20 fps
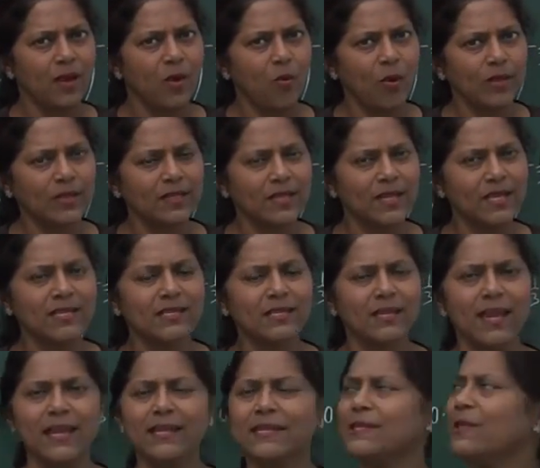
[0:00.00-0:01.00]
What is
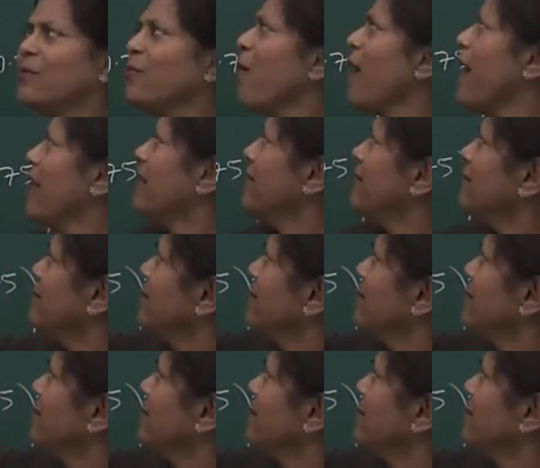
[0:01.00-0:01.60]
81?